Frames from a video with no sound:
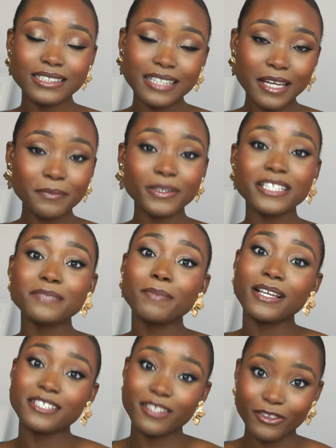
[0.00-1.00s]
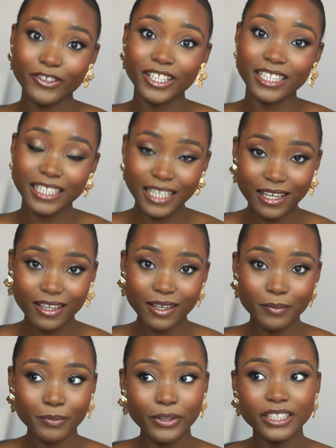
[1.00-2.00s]
10 minutes past 3
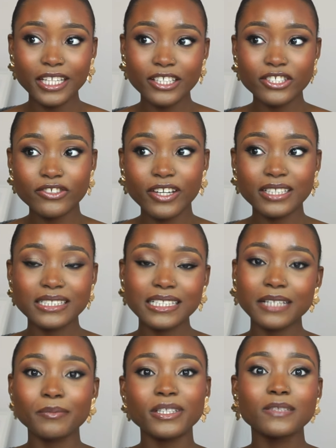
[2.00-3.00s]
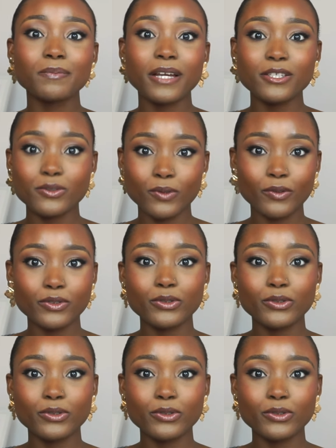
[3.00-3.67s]
here, but in Nigeria it's 10 minutes past 12.